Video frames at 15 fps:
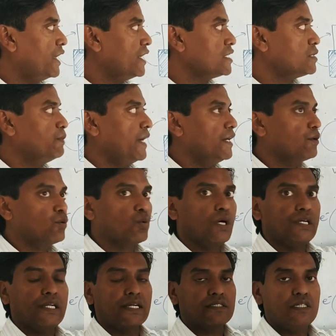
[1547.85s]
valence
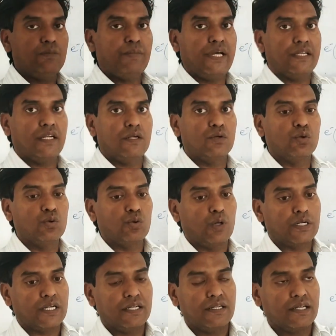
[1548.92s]
band to conduction band and do
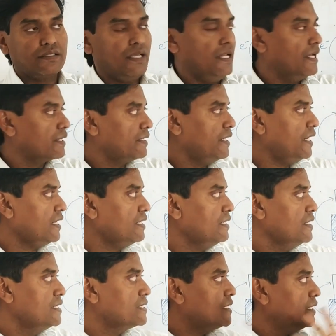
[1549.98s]
not conduct the
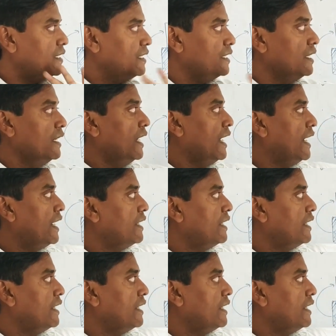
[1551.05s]
electricity.